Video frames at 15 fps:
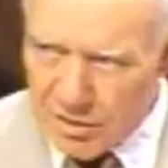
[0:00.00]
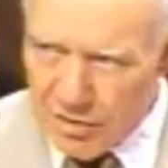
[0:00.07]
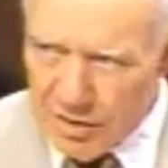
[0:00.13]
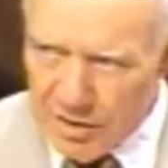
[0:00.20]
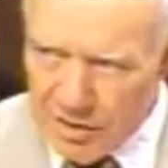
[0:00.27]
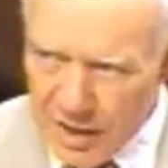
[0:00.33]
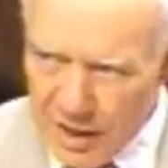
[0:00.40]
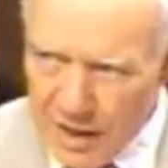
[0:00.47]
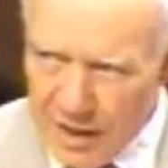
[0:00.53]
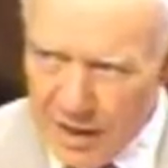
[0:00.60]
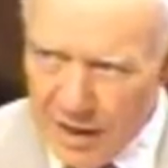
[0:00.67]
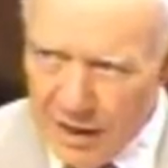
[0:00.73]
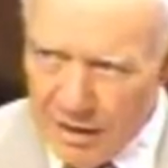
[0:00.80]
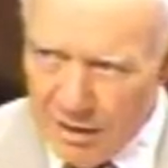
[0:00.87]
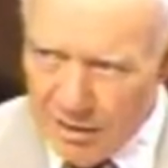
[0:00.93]
screen
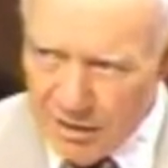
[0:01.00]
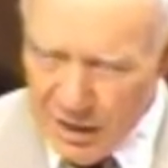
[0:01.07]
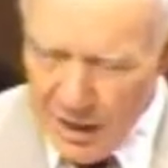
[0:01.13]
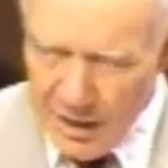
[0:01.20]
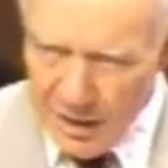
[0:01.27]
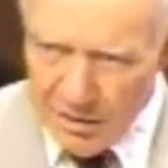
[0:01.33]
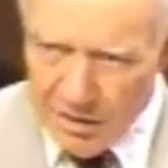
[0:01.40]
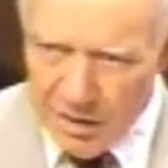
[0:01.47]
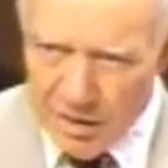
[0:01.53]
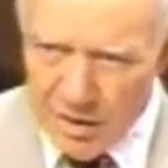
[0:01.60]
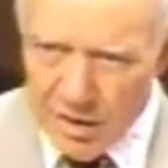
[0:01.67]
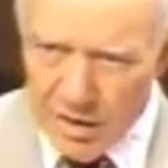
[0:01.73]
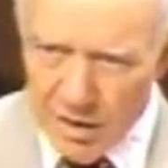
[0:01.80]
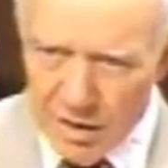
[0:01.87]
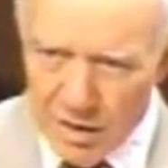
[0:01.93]
day and night,
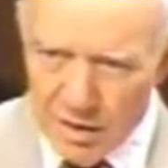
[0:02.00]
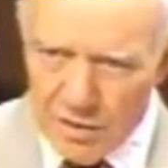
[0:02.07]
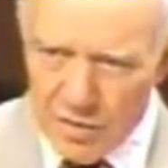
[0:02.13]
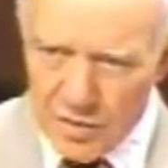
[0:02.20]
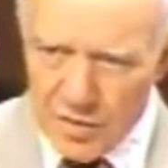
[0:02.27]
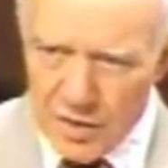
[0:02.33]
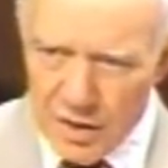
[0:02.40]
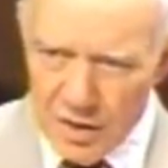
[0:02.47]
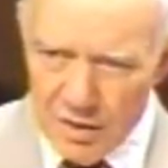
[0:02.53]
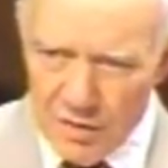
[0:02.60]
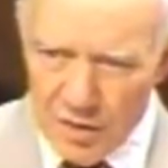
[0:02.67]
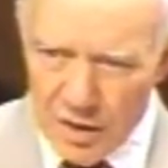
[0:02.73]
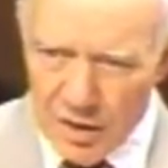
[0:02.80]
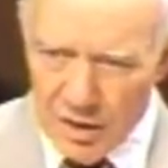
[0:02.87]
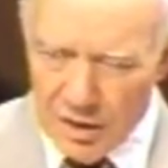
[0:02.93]
to see
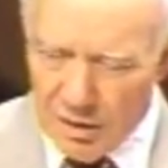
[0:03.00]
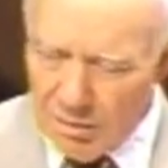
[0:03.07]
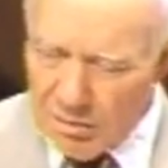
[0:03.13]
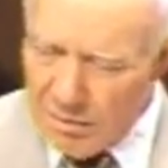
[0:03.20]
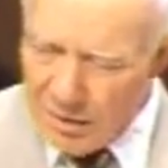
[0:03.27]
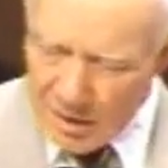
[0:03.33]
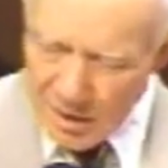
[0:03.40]
the